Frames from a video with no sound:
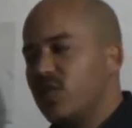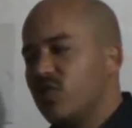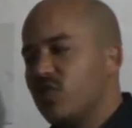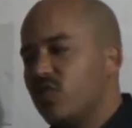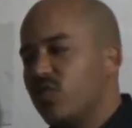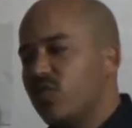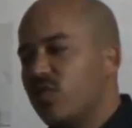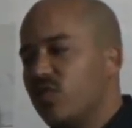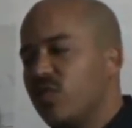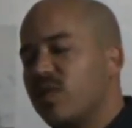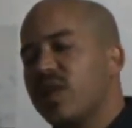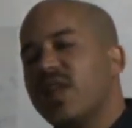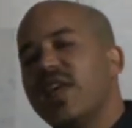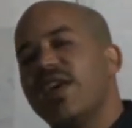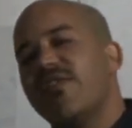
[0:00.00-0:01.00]
to
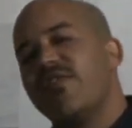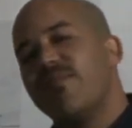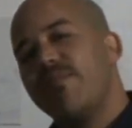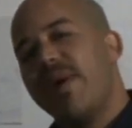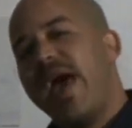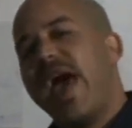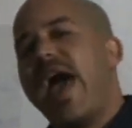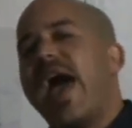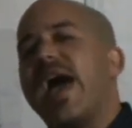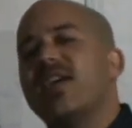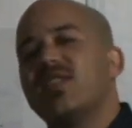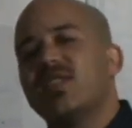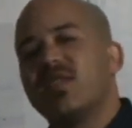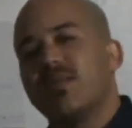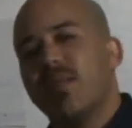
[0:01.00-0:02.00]
live
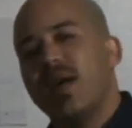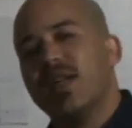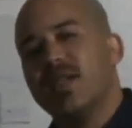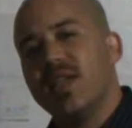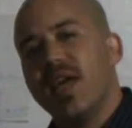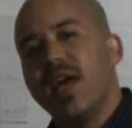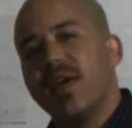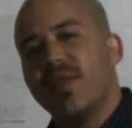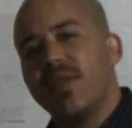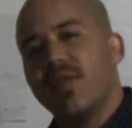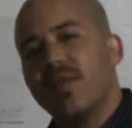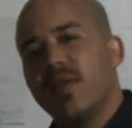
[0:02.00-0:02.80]
past my death,